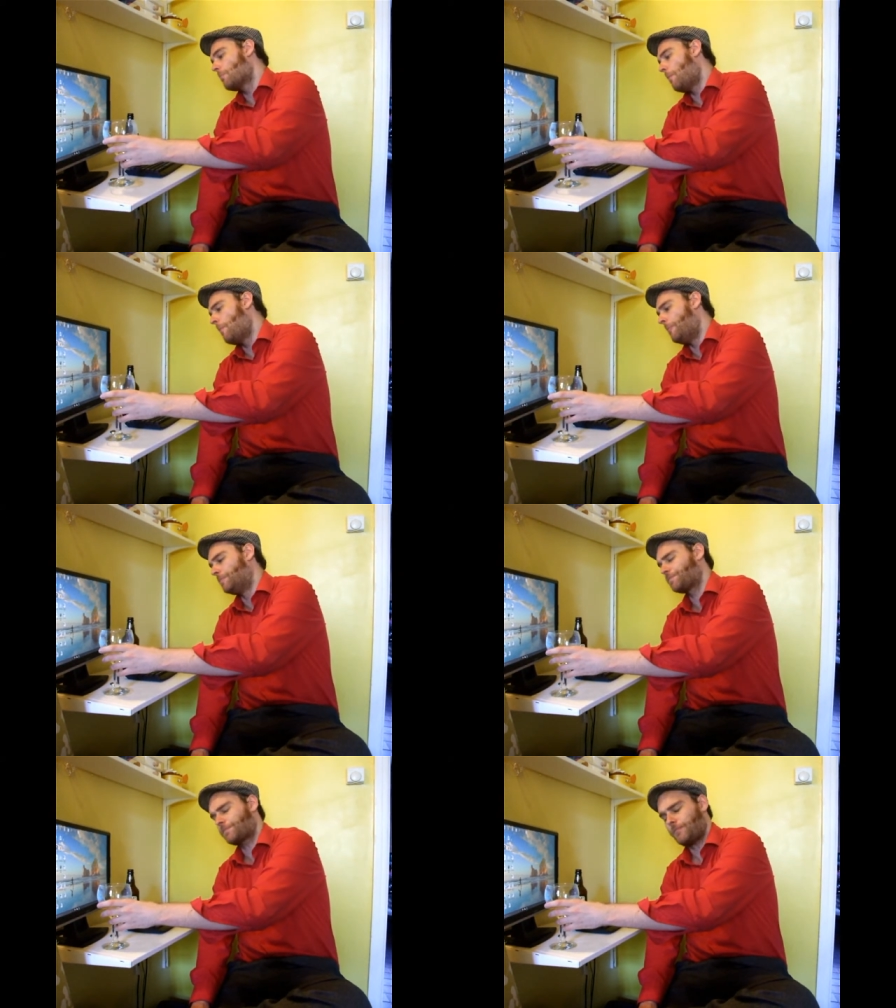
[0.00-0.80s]

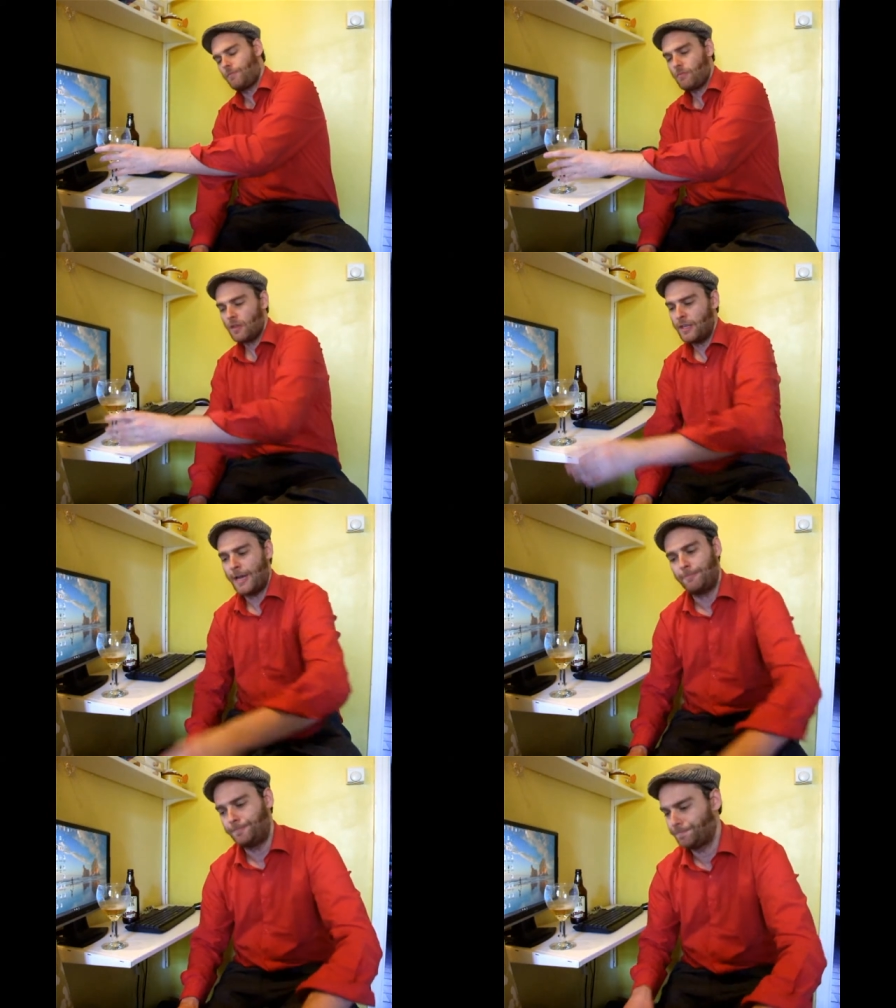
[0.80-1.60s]
Mm.
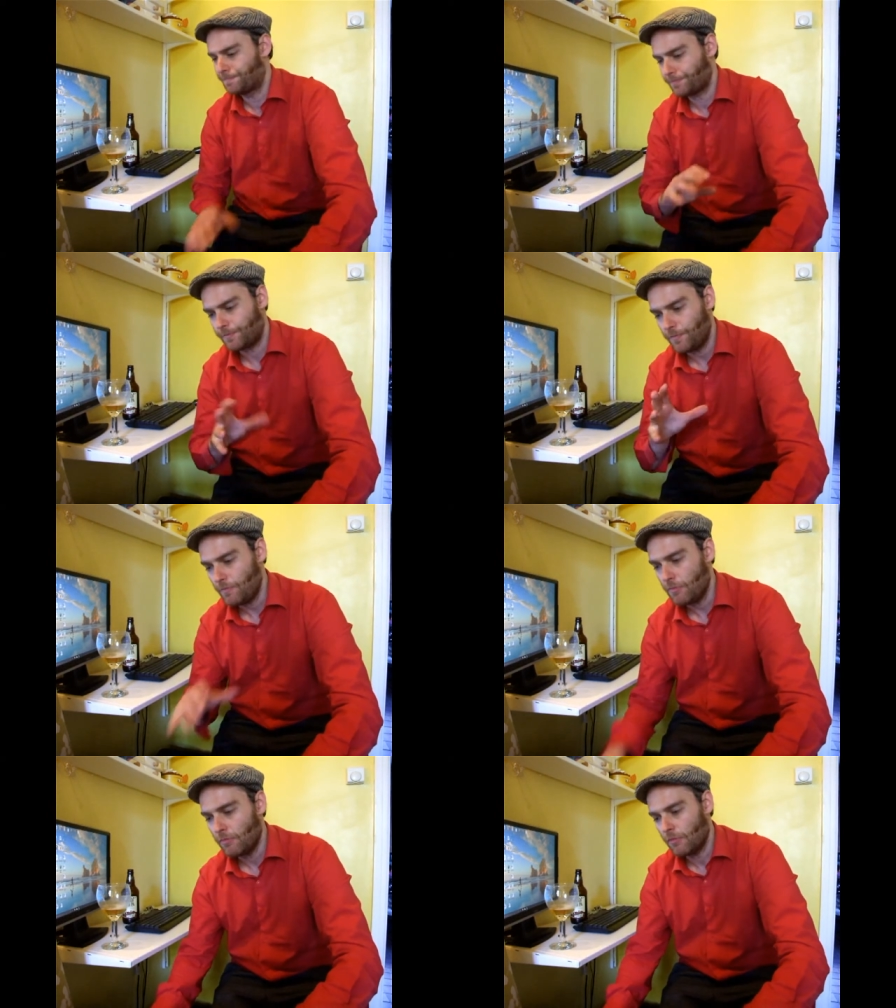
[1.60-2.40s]
Yeah.
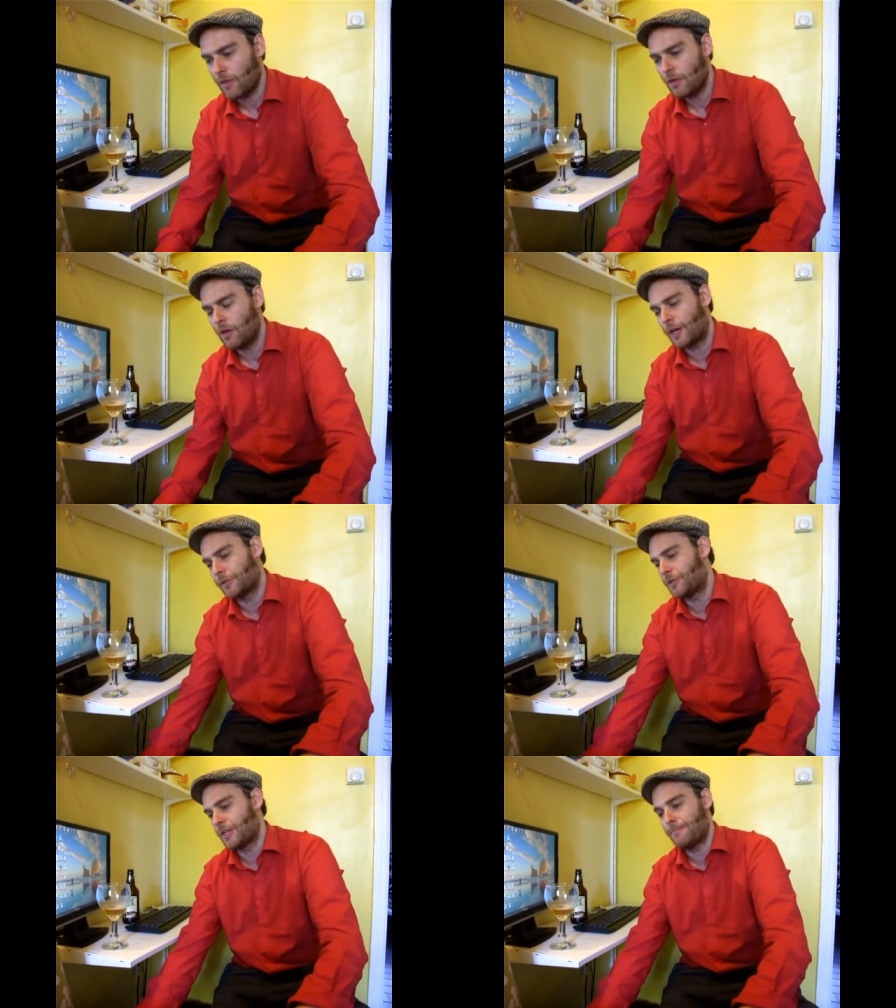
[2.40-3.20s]
Oh, I
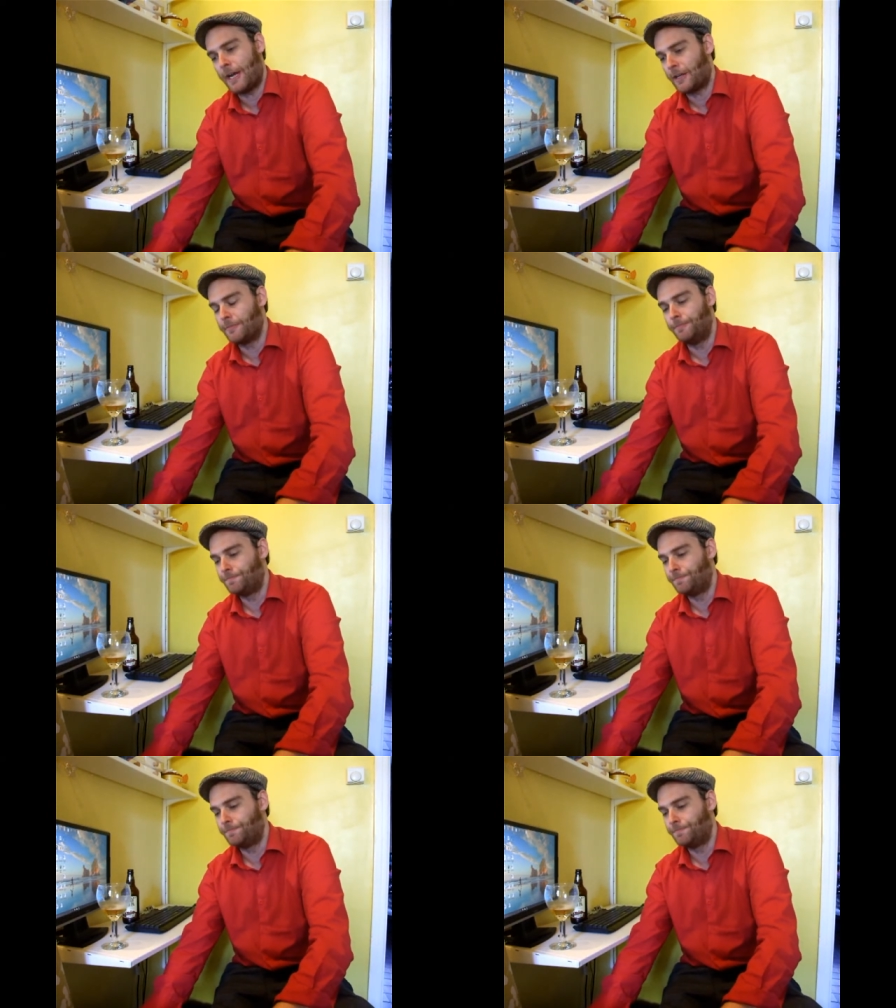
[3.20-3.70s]
could sit back and...